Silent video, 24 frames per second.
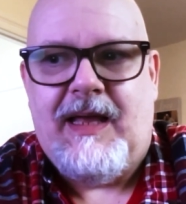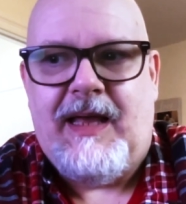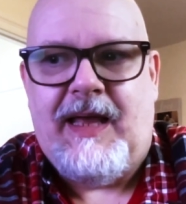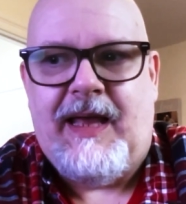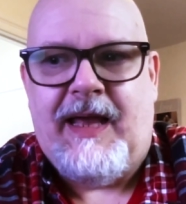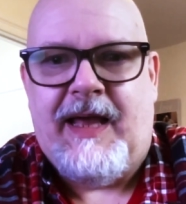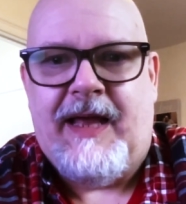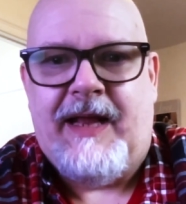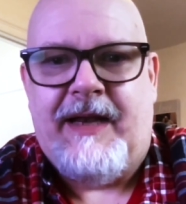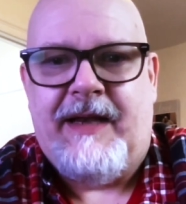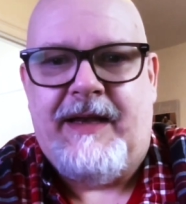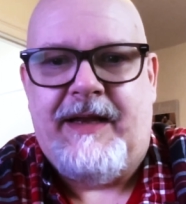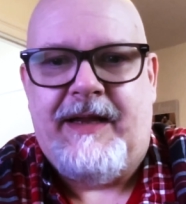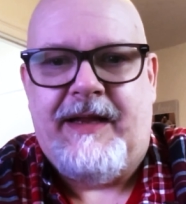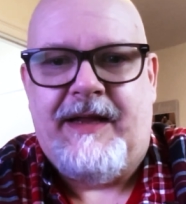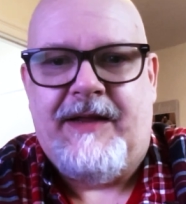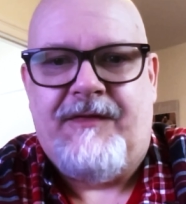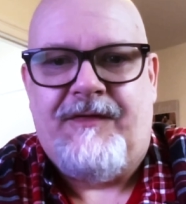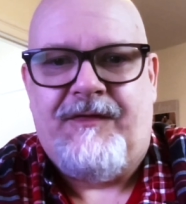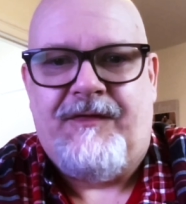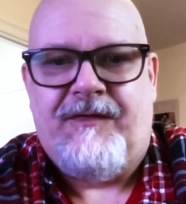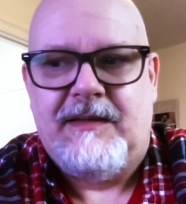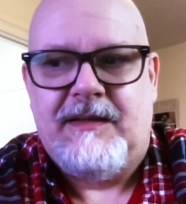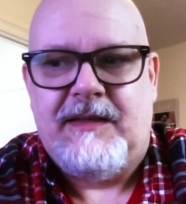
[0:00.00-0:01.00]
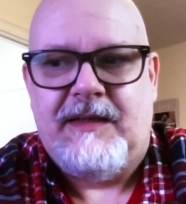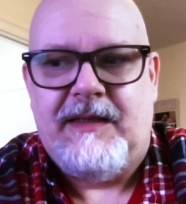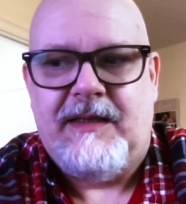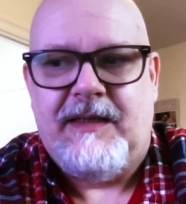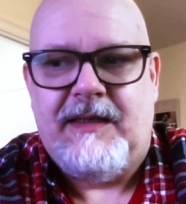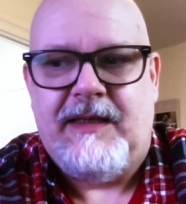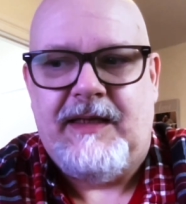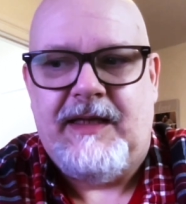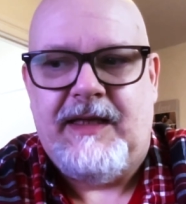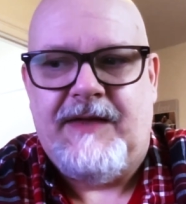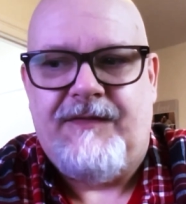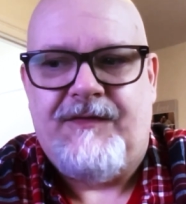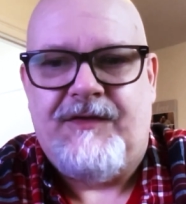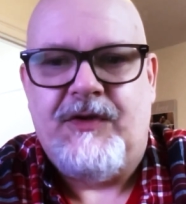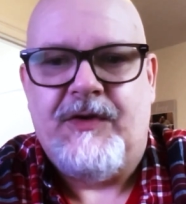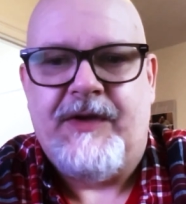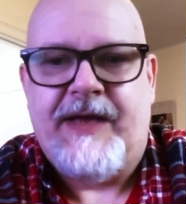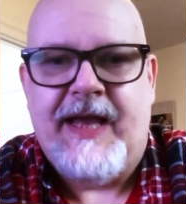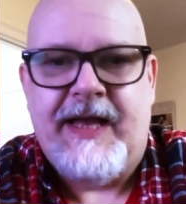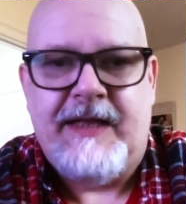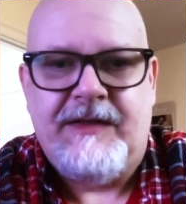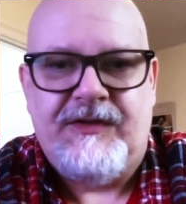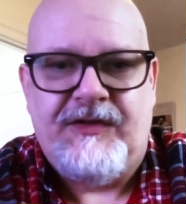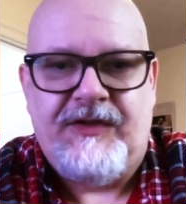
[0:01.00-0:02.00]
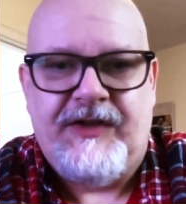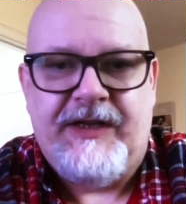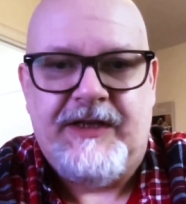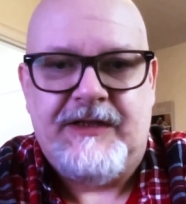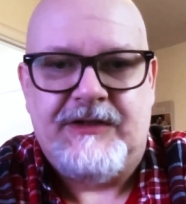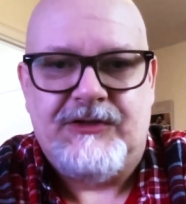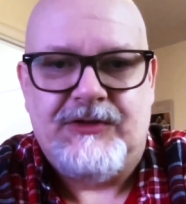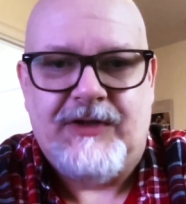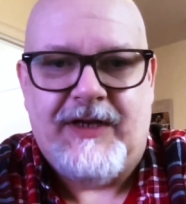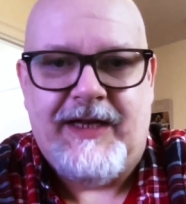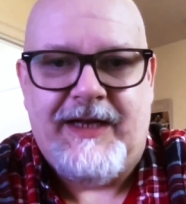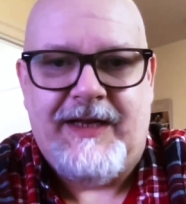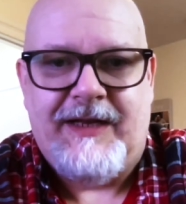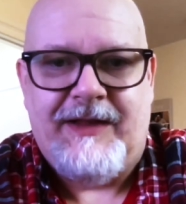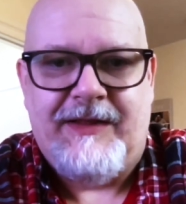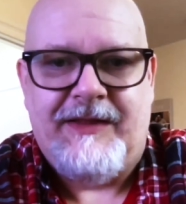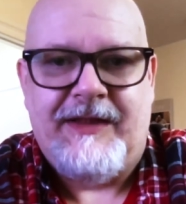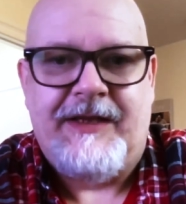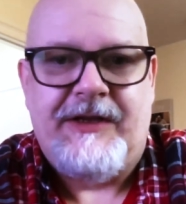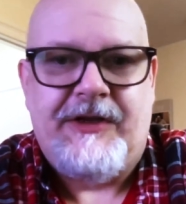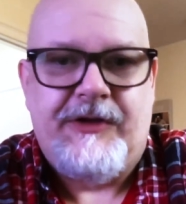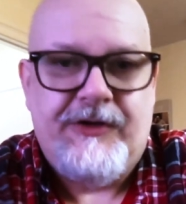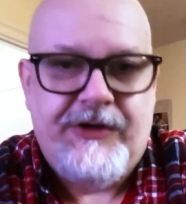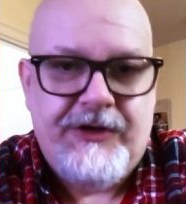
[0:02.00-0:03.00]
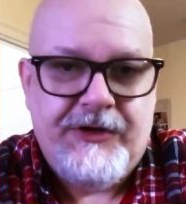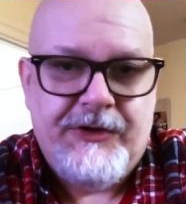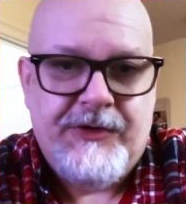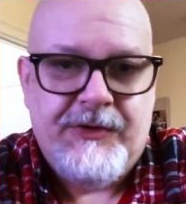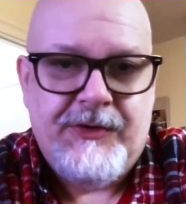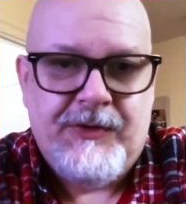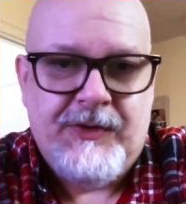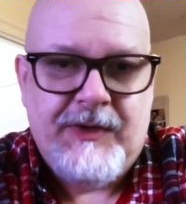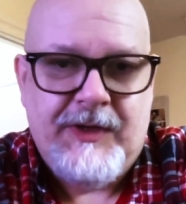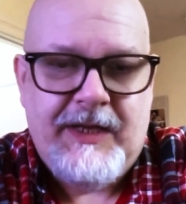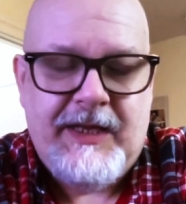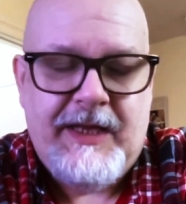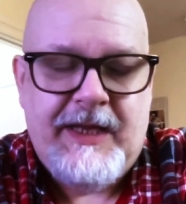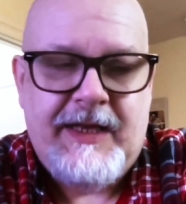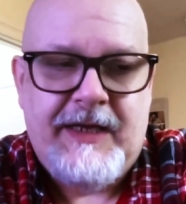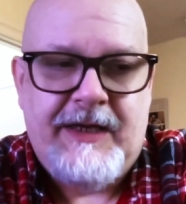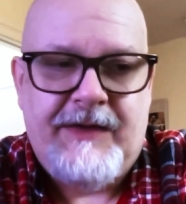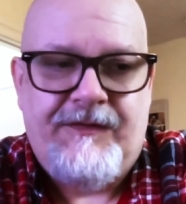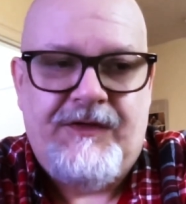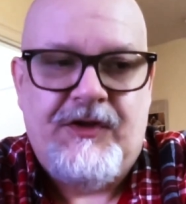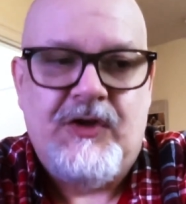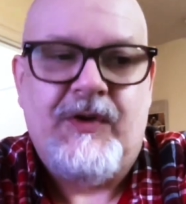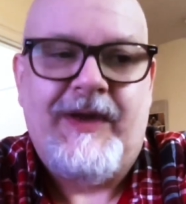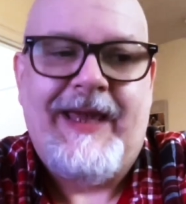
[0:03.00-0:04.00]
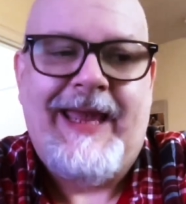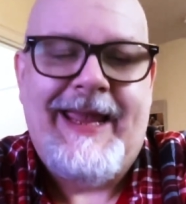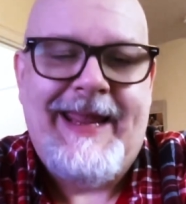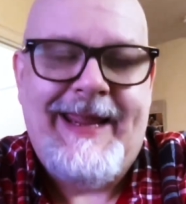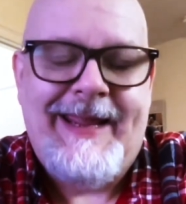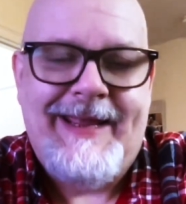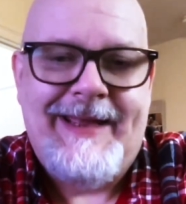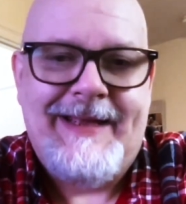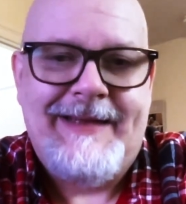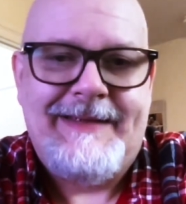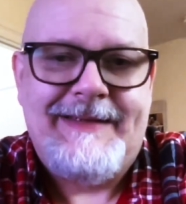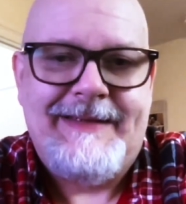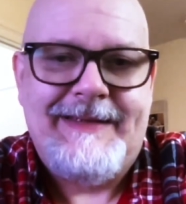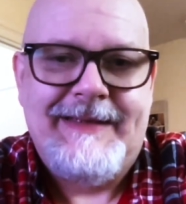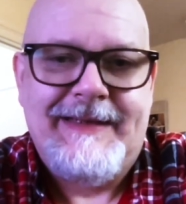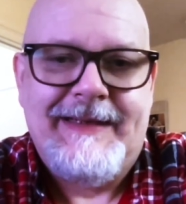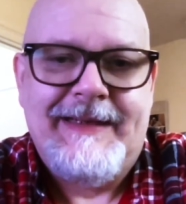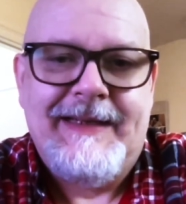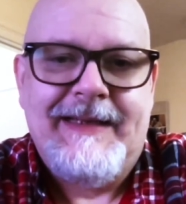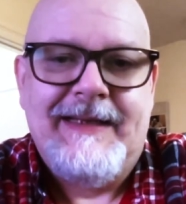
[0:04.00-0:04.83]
and if you can stand trial, then you do, and if you can't,